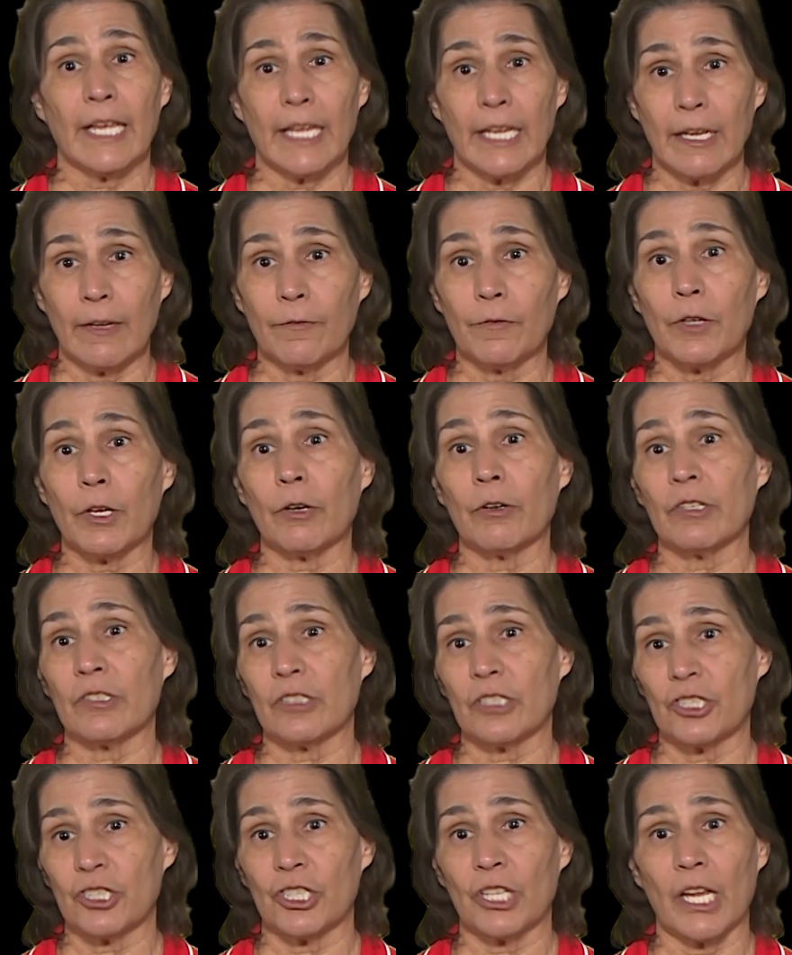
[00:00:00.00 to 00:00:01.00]
If there
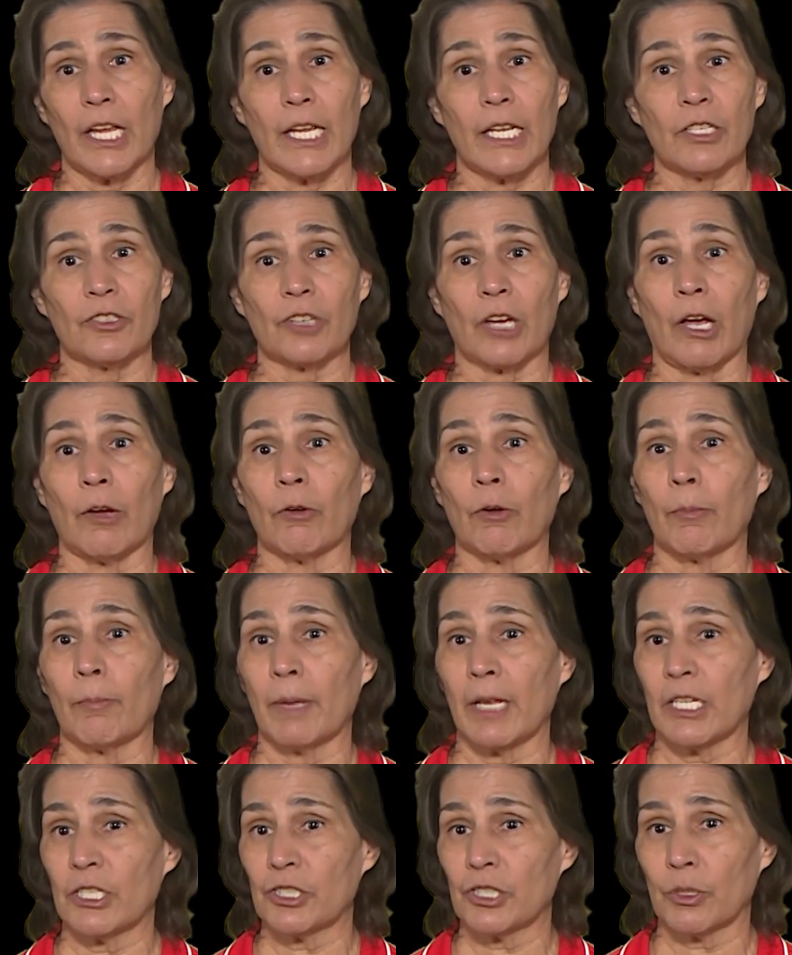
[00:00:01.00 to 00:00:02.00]
is a change, I will
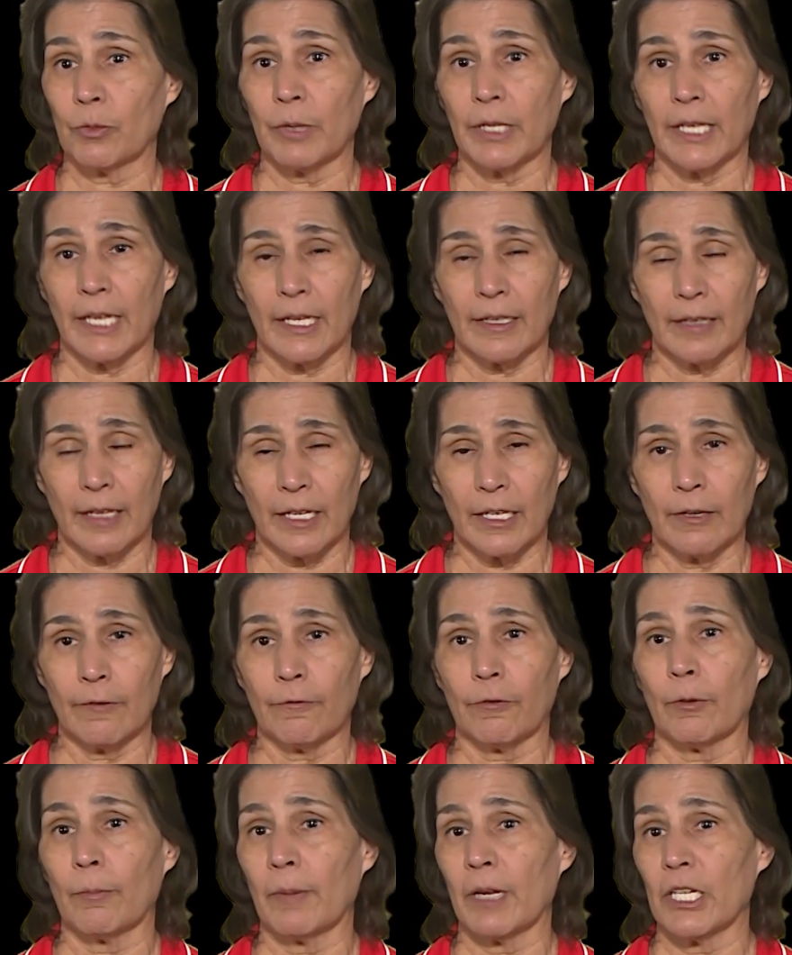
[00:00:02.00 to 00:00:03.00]
make sure we get that
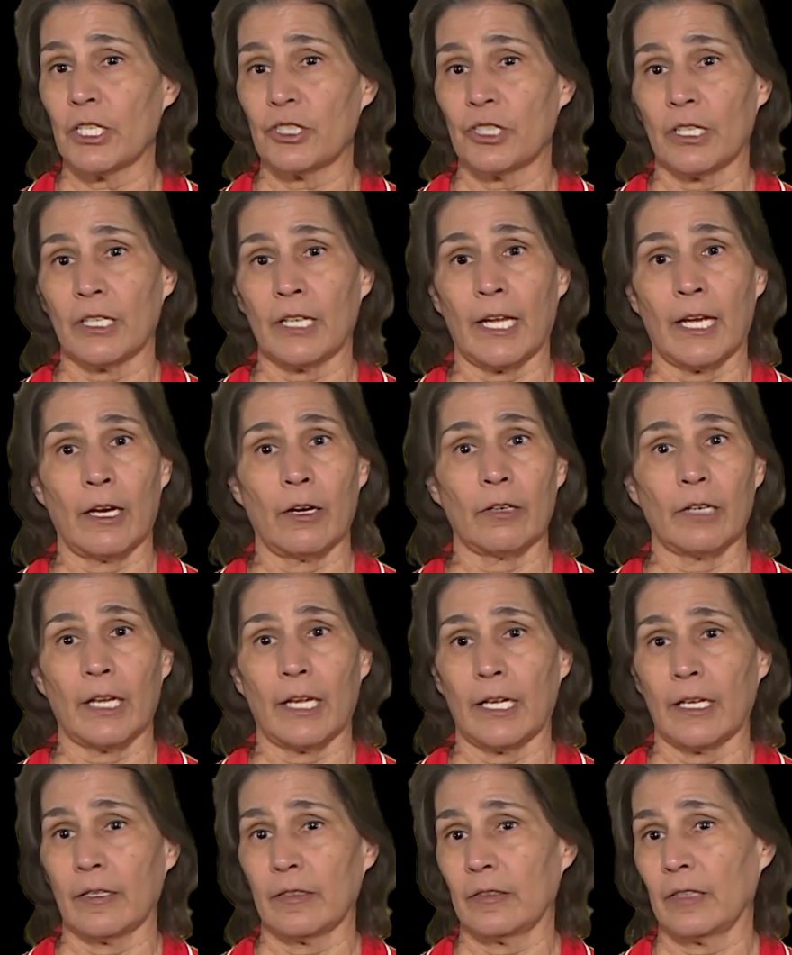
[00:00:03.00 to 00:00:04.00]
information out
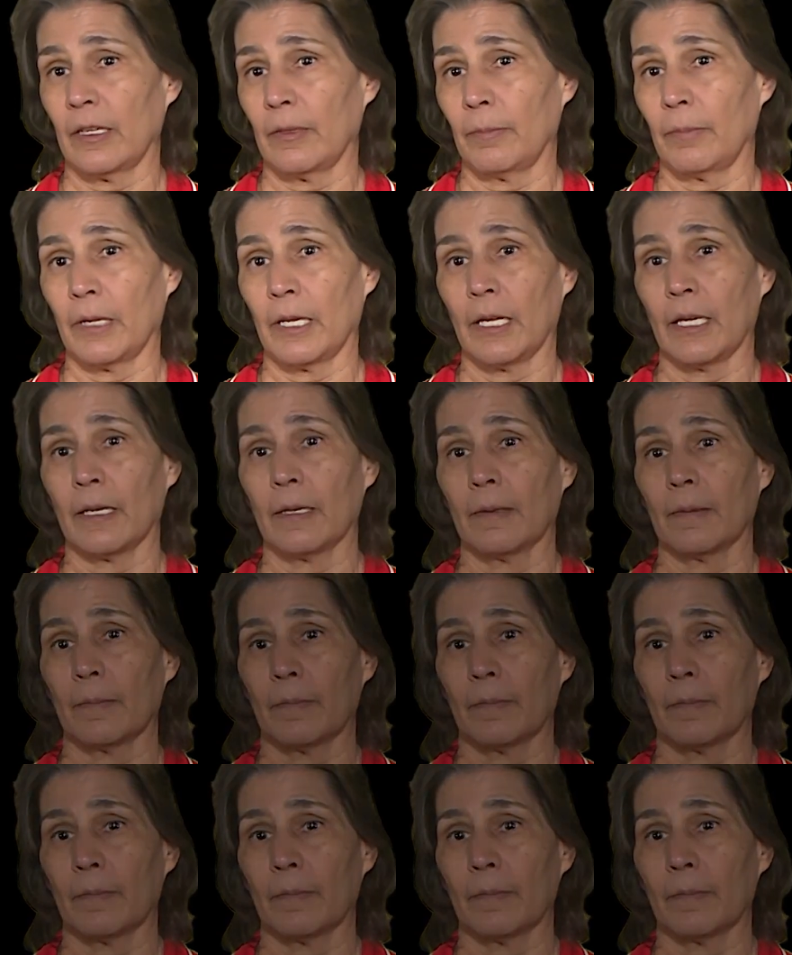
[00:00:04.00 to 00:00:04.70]
ASAP.